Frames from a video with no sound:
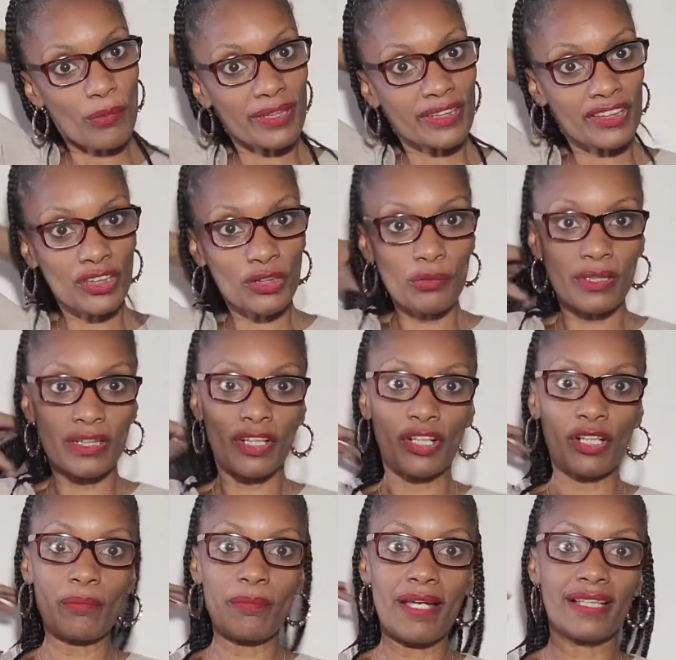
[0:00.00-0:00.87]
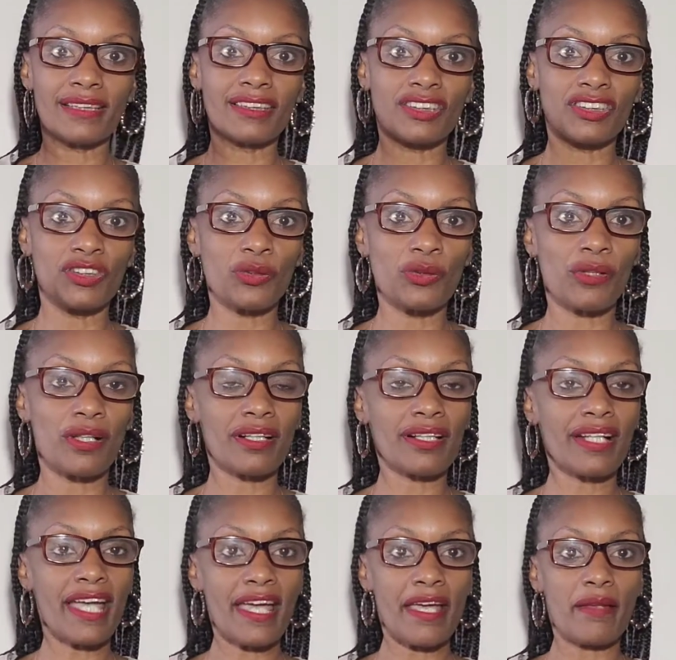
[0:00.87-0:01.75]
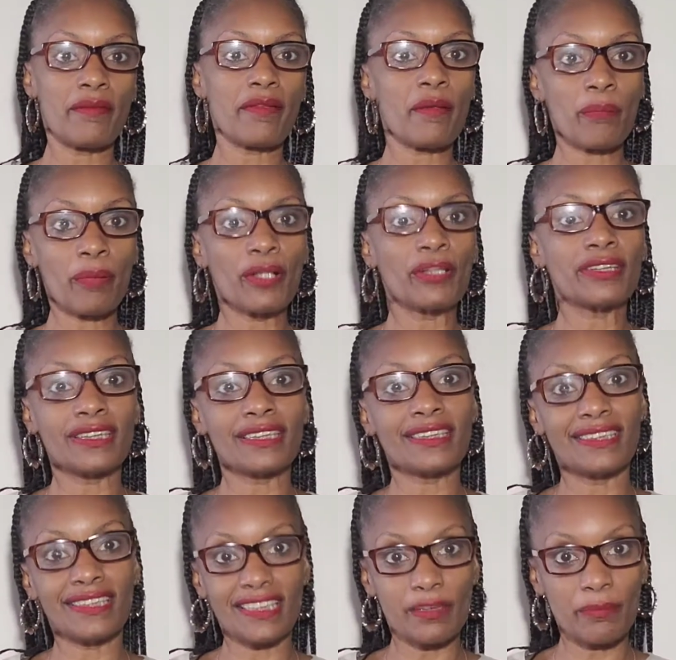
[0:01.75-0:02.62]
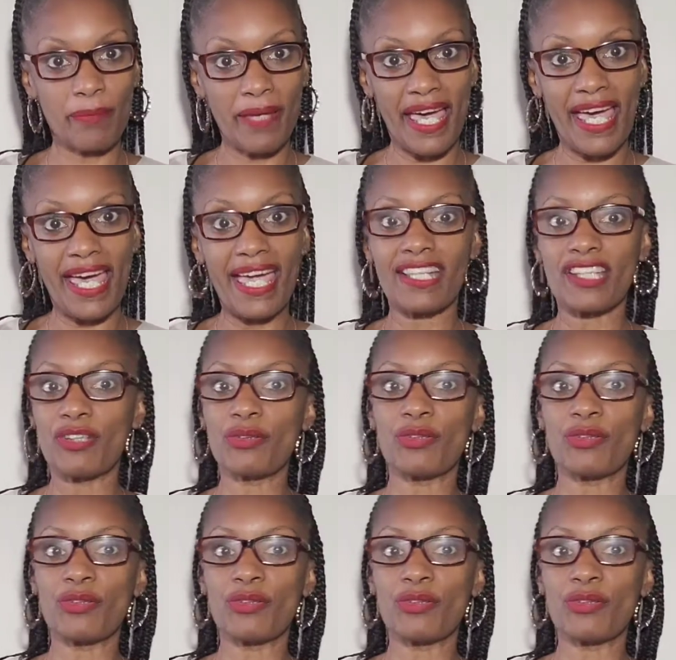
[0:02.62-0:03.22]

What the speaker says: into an Hermes store and purchase this bag.